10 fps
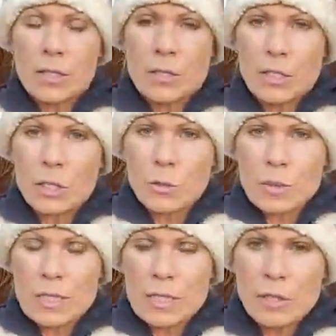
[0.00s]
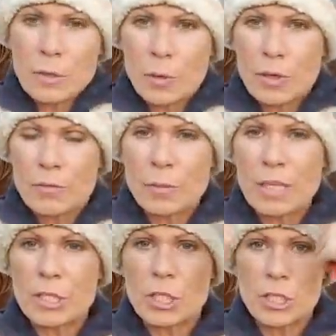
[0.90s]
So then you're receiving more
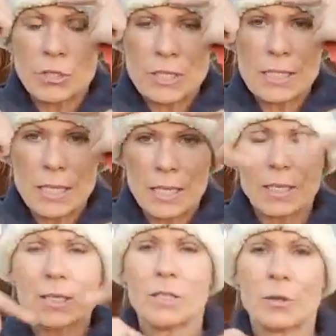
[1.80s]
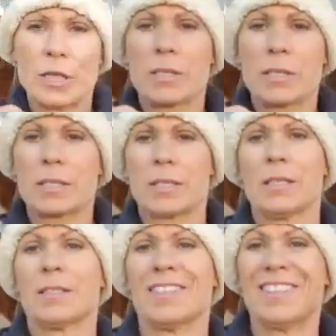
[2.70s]
information, you're seeing it, you're expressing it,